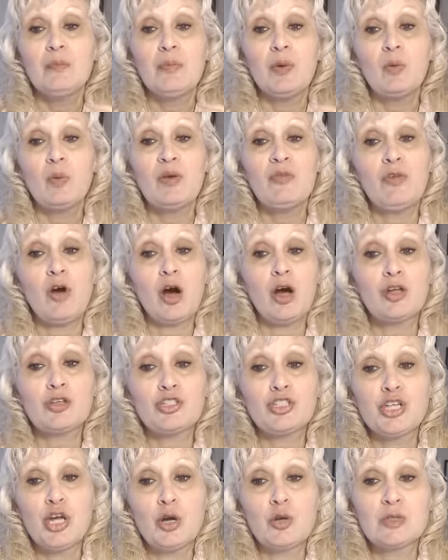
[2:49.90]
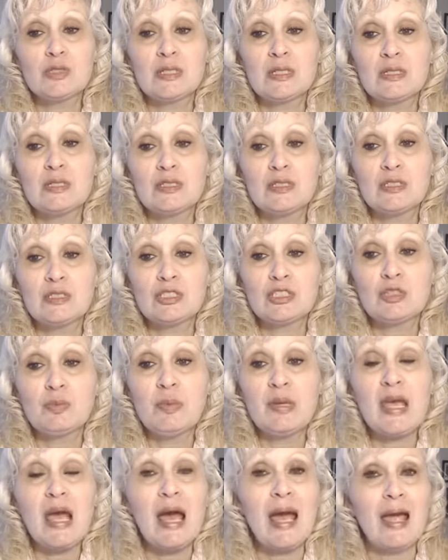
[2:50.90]
but we've all chosen to
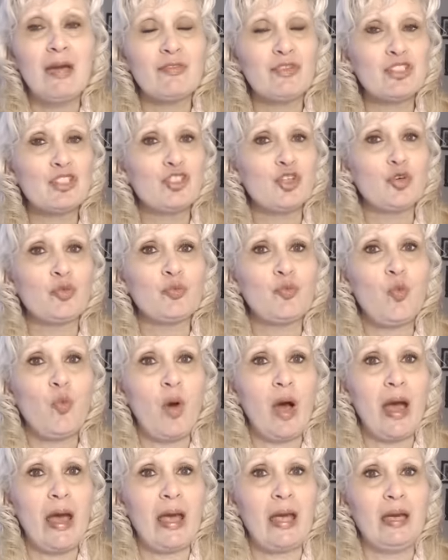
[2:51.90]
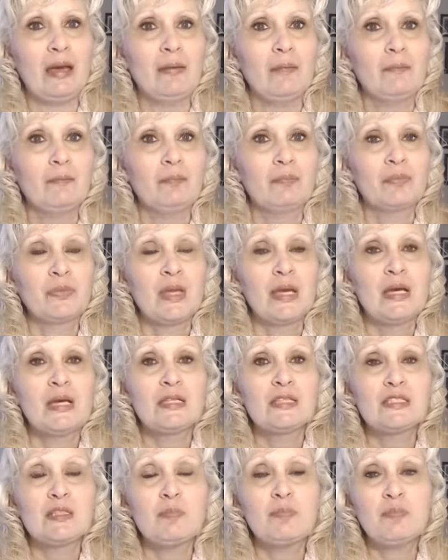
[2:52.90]
behave a certain way,
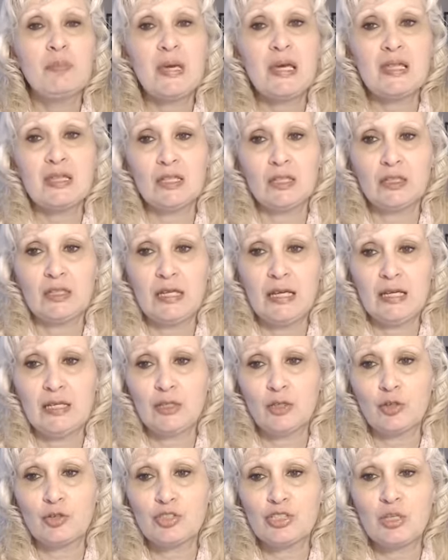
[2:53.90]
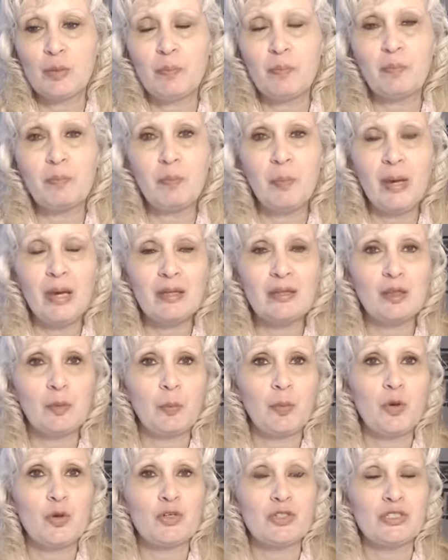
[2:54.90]
to be the leader, to be the
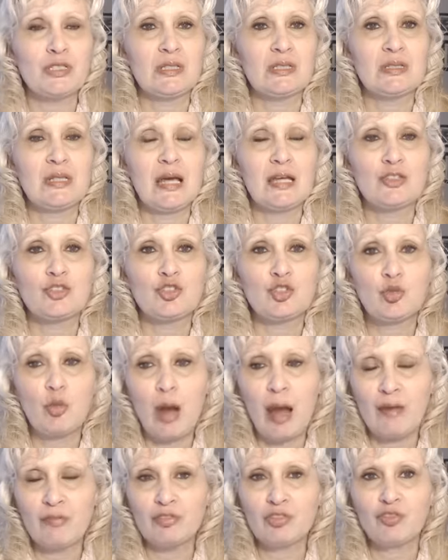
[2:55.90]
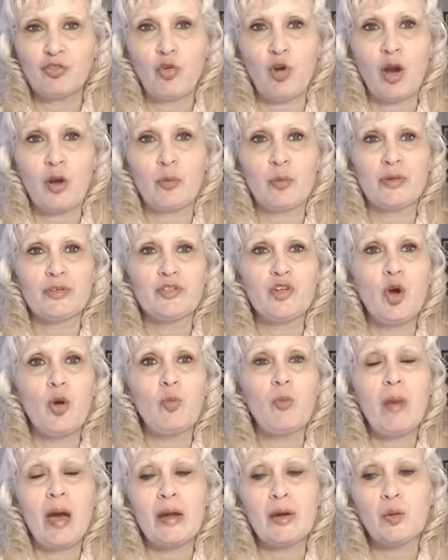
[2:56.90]
person that drives forward
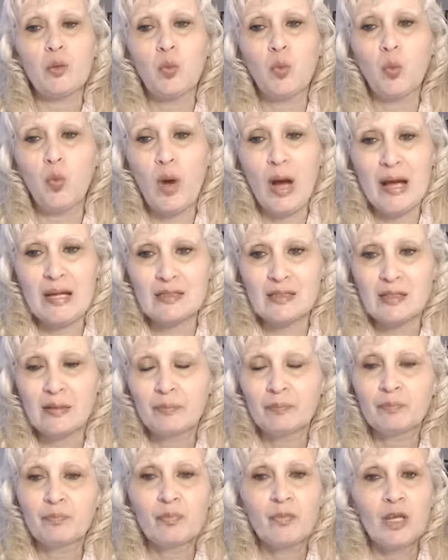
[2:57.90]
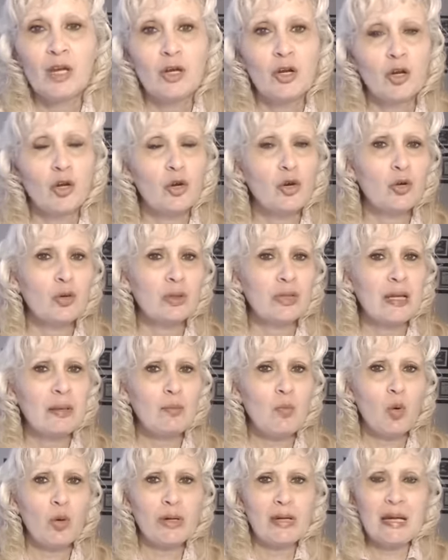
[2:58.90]
no matter what. Early
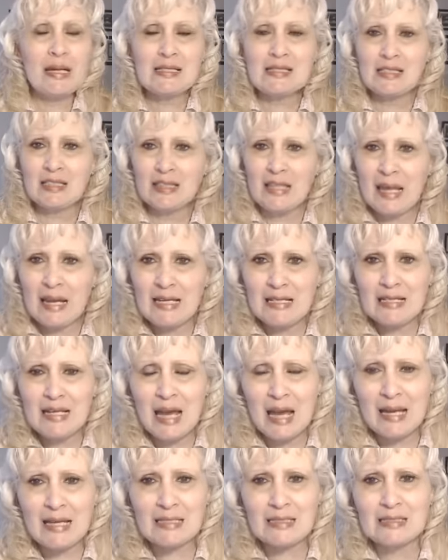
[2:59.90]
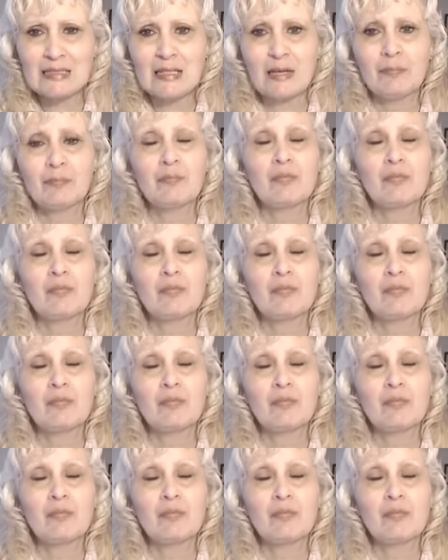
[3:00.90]
mornings, late nights,